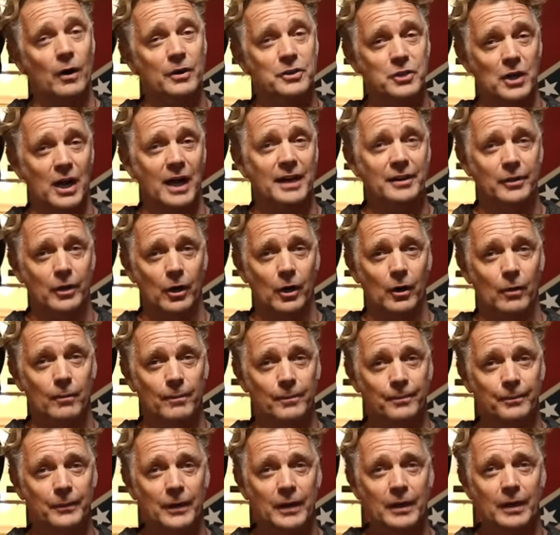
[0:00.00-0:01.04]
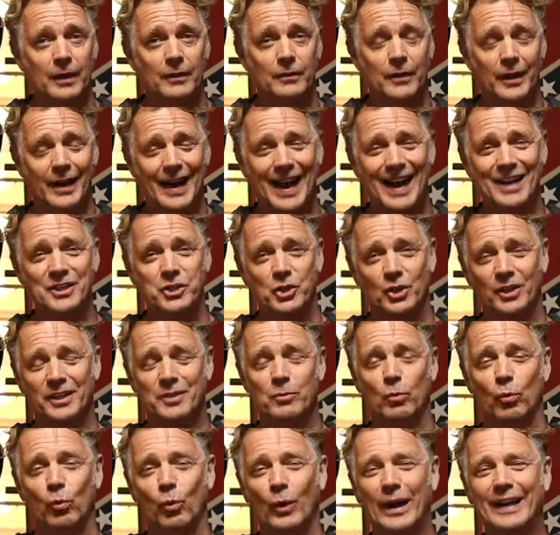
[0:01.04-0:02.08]
as I know, that actually
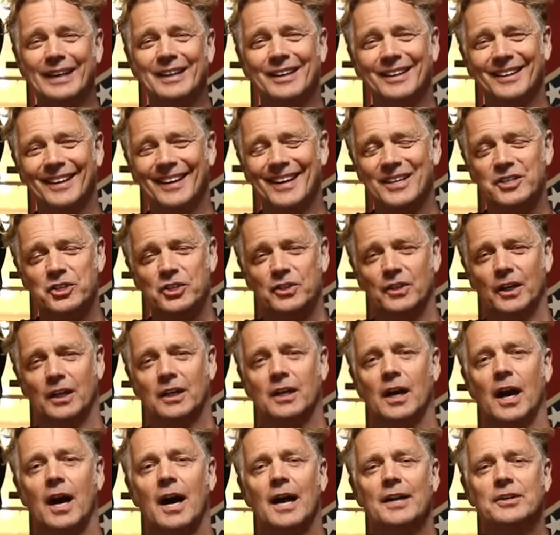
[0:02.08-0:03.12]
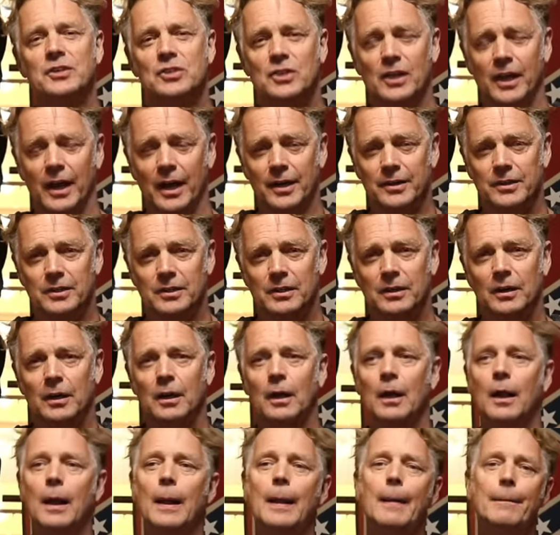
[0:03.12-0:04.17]
regulates the content
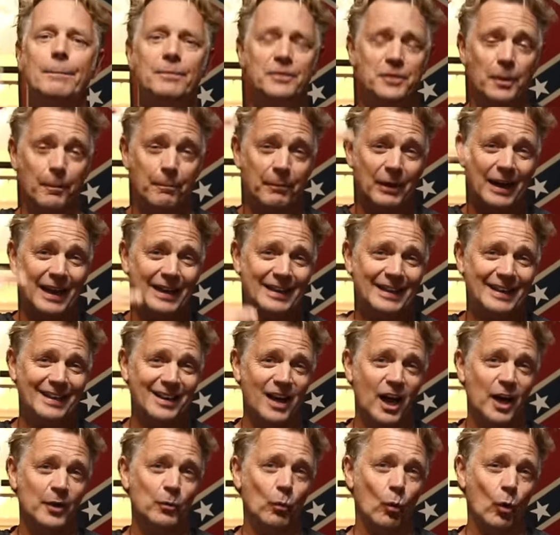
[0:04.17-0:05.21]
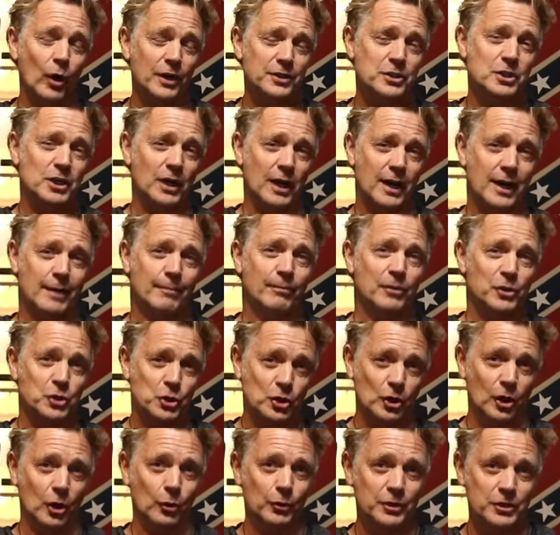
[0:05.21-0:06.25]
depending on what time the
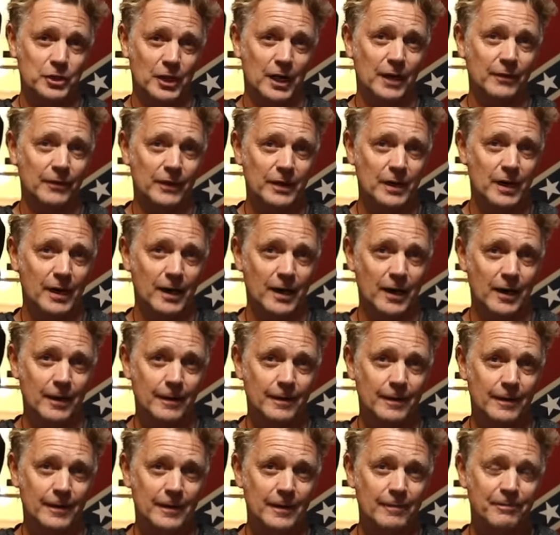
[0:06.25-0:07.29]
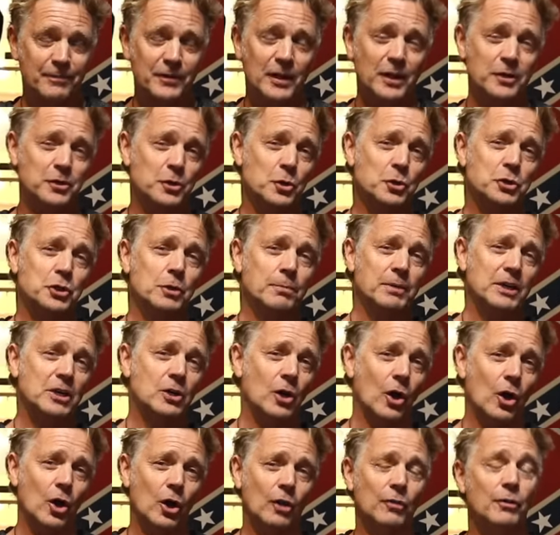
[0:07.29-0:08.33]
show is on the air. It used to be
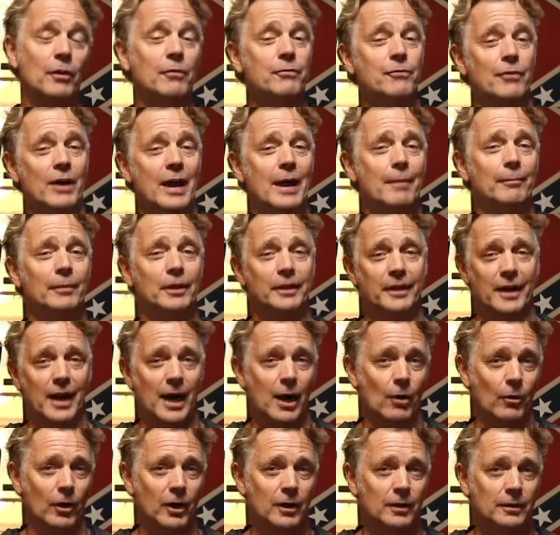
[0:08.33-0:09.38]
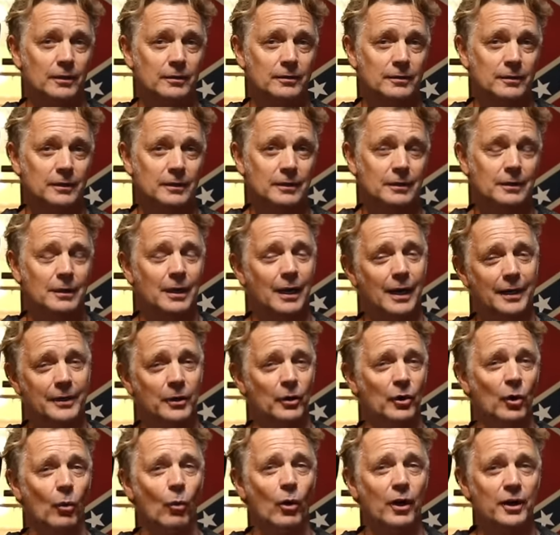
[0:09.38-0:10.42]
called the Family Hour. I don't
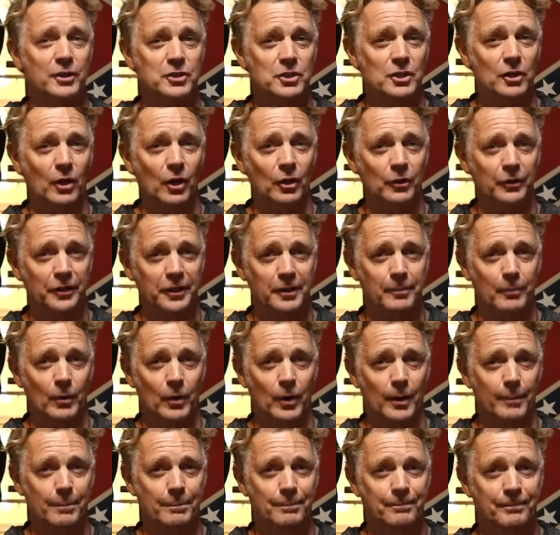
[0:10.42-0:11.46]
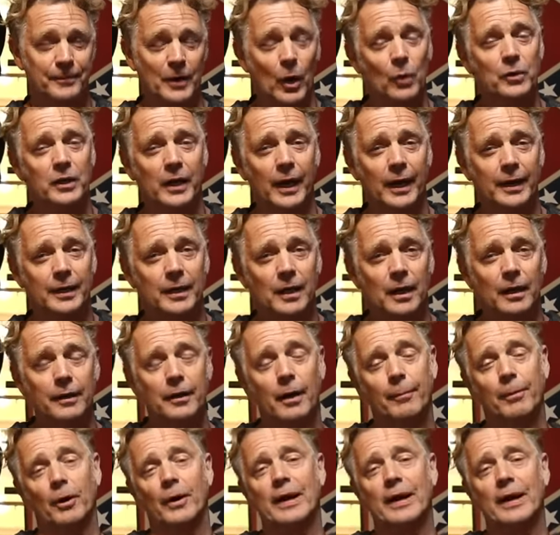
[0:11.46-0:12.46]
know what it's called anymore. Okay, number